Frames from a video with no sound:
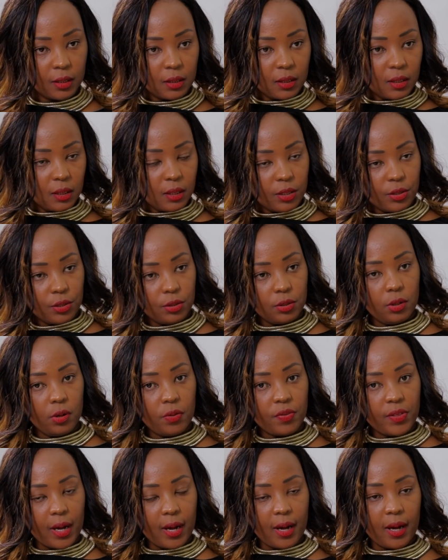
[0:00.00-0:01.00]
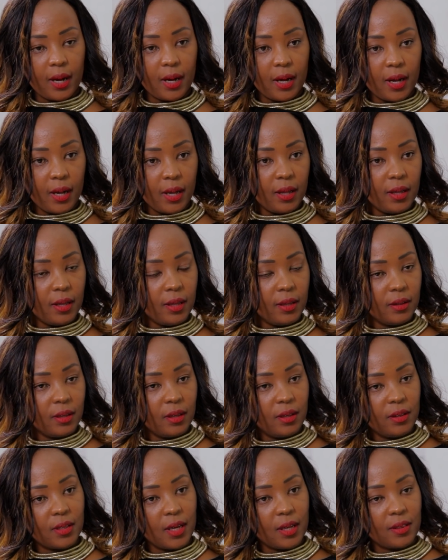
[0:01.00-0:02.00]
you know,
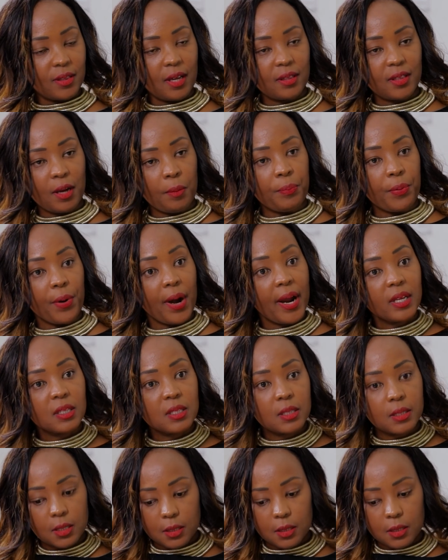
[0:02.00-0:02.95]
the breast,